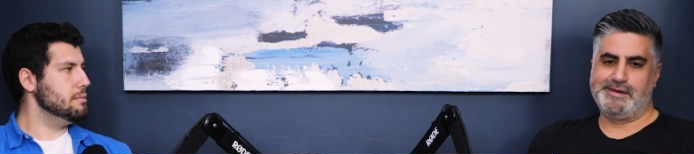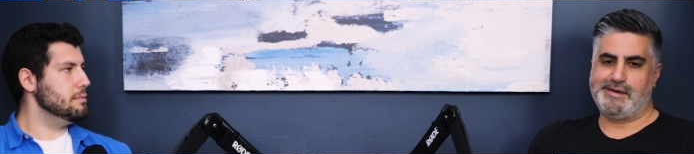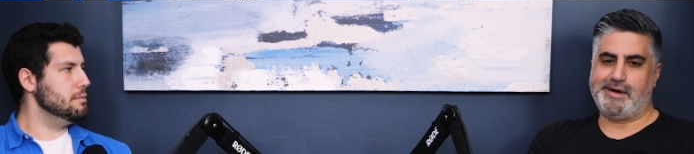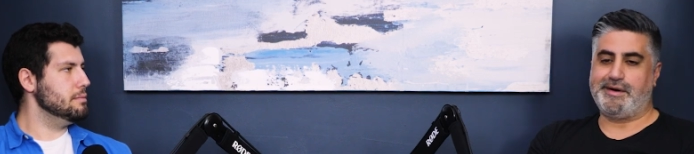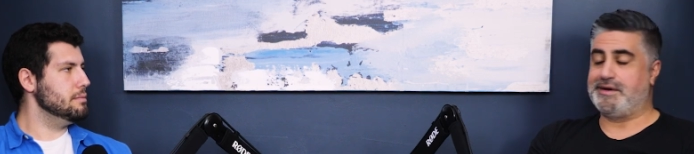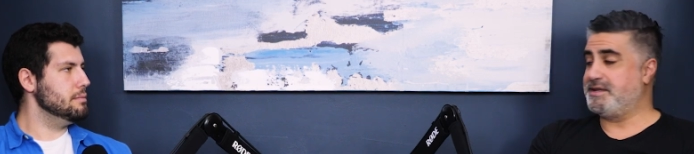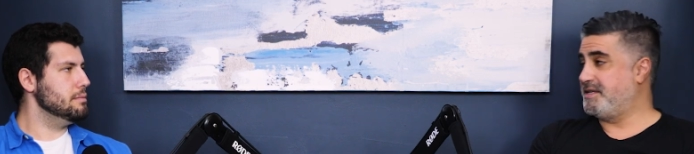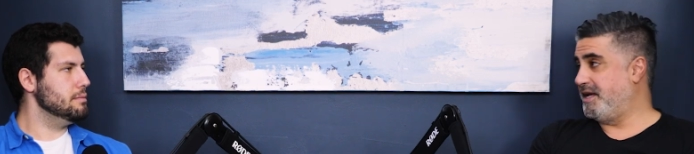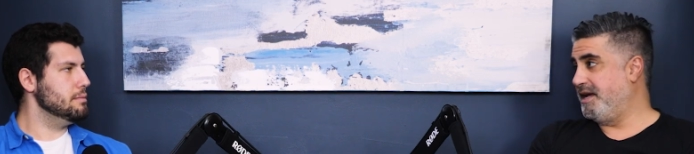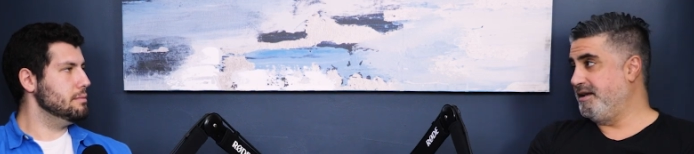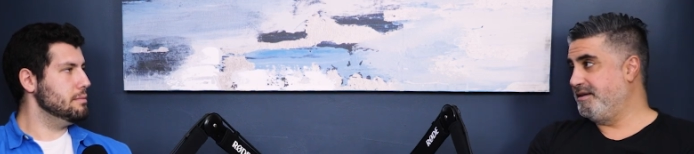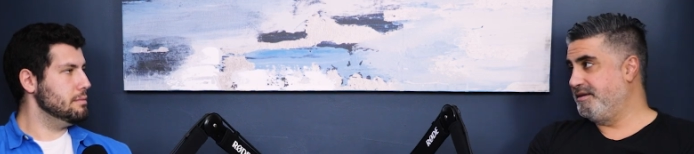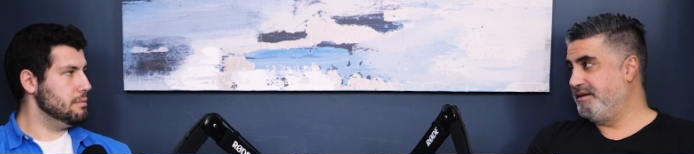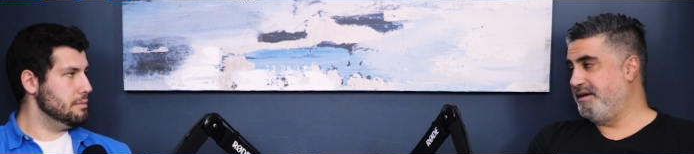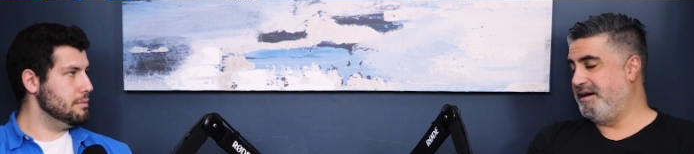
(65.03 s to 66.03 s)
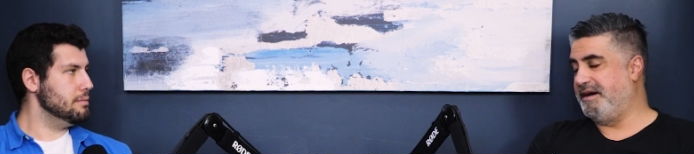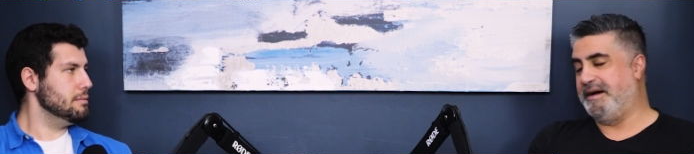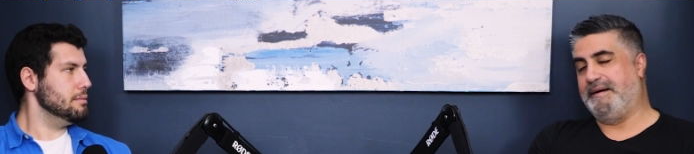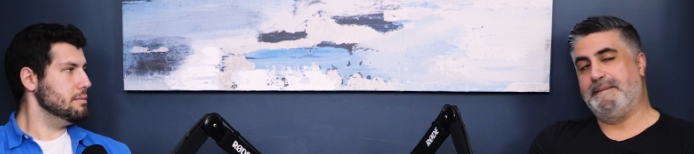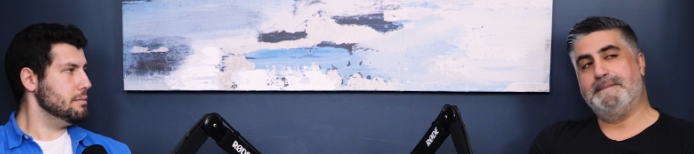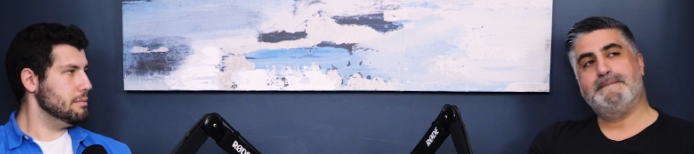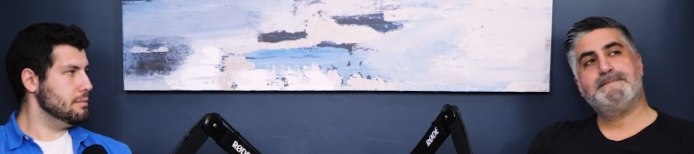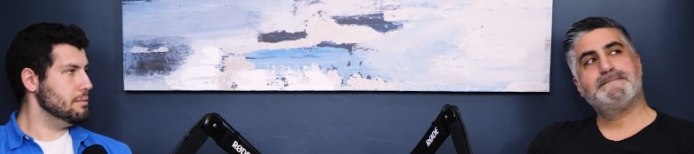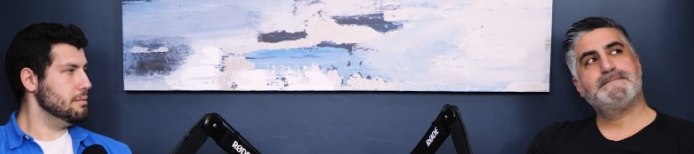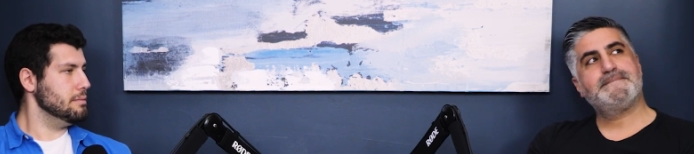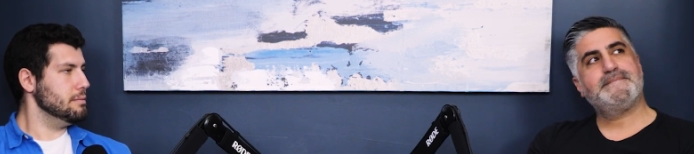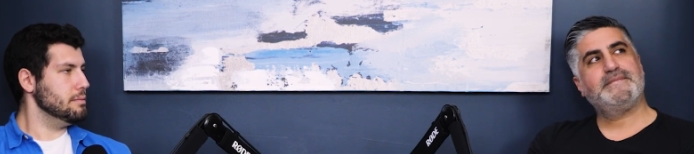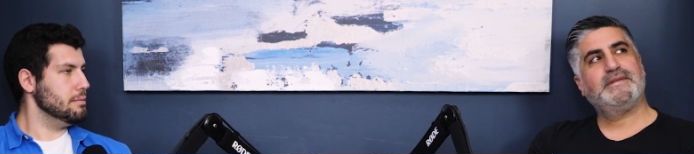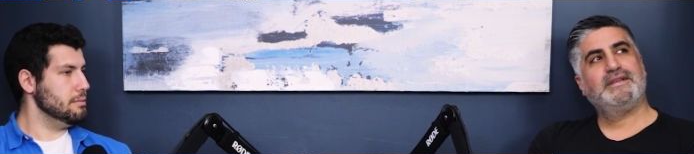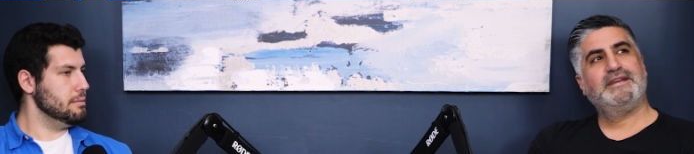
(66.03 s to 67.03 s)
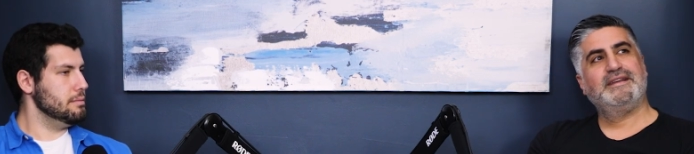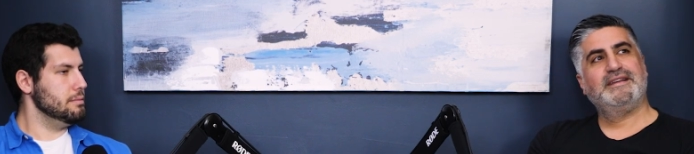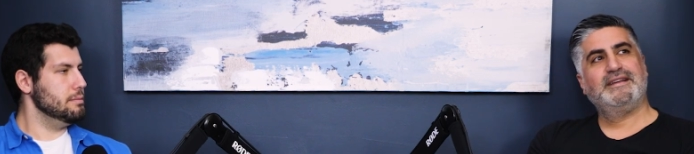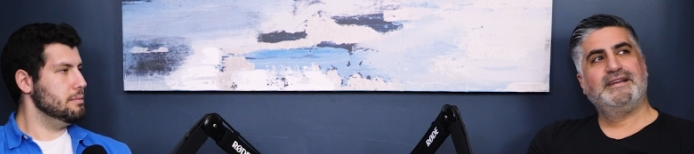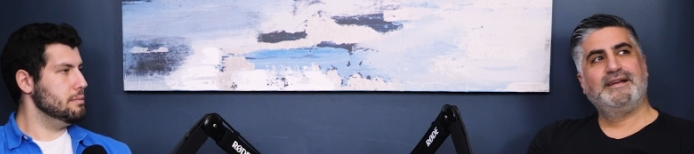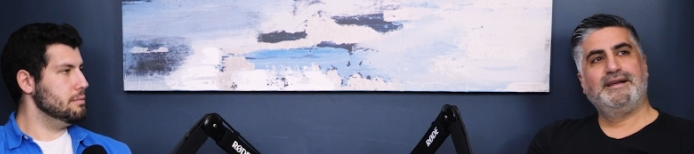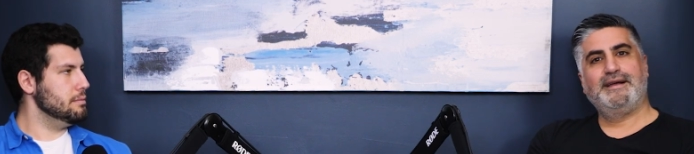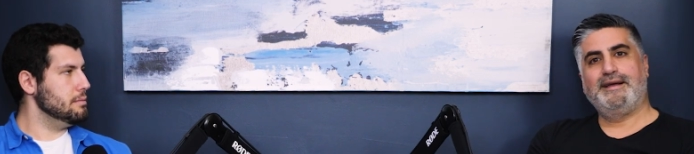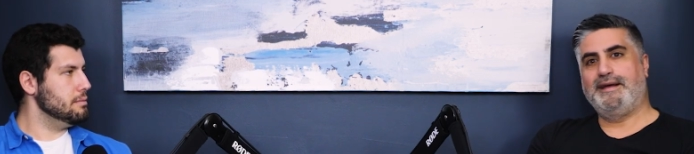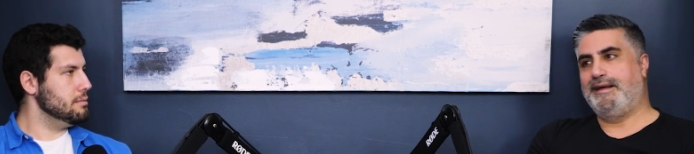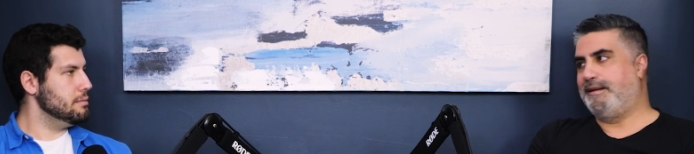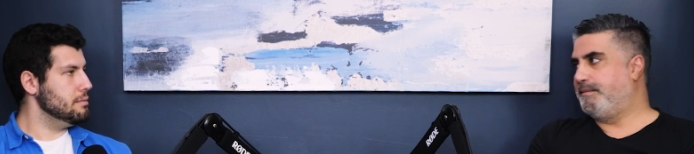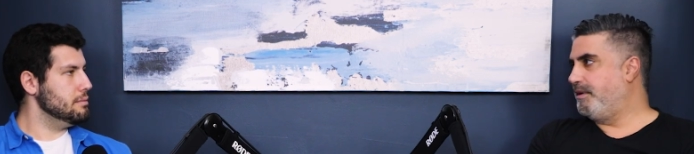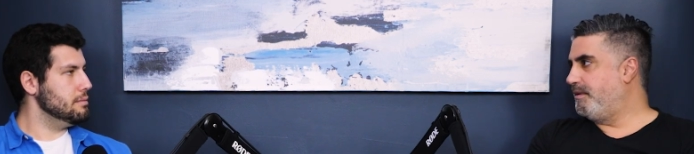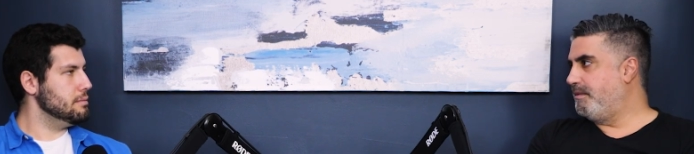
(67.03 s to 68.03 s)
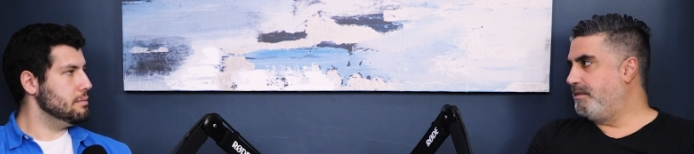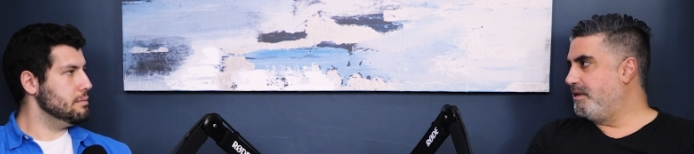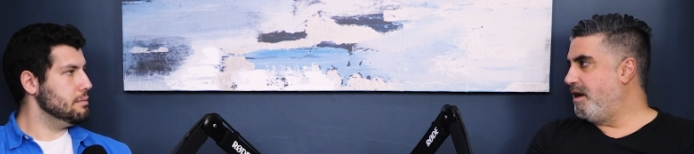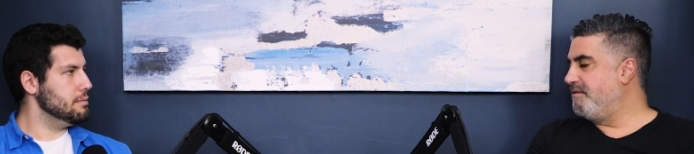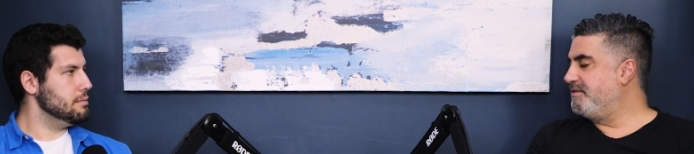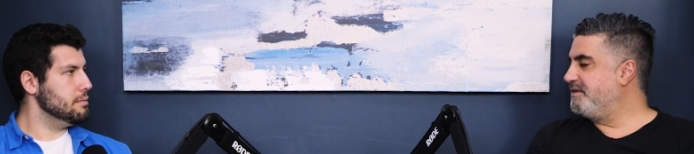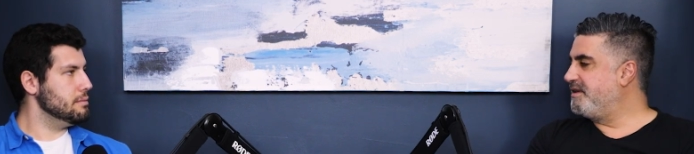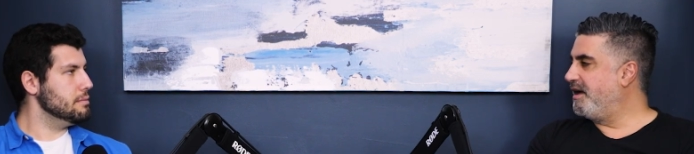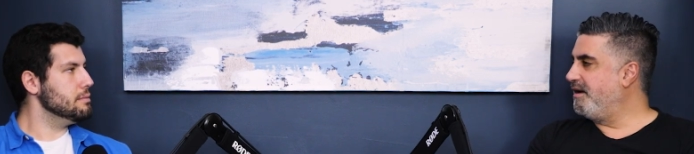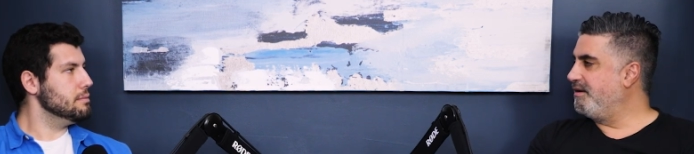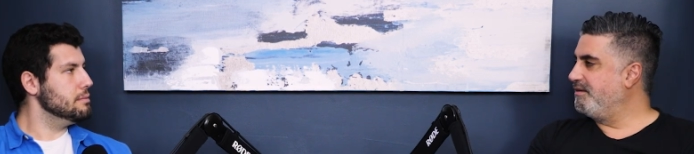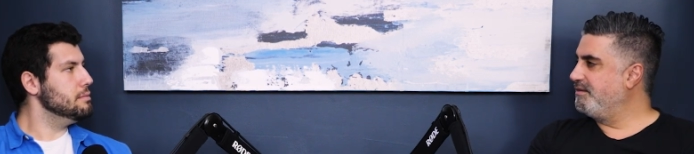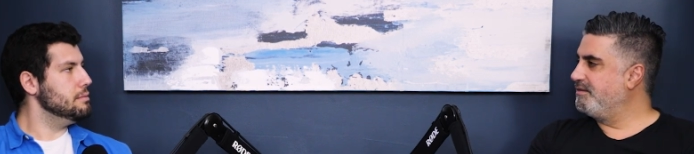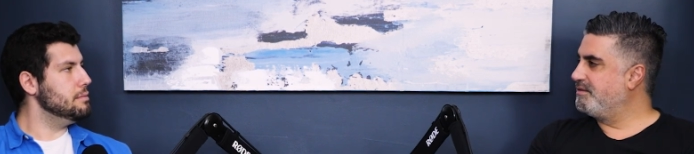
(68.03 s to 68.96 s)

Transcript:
Speaker 1: hardest hit. Um, and I'm, I'm alive to tell,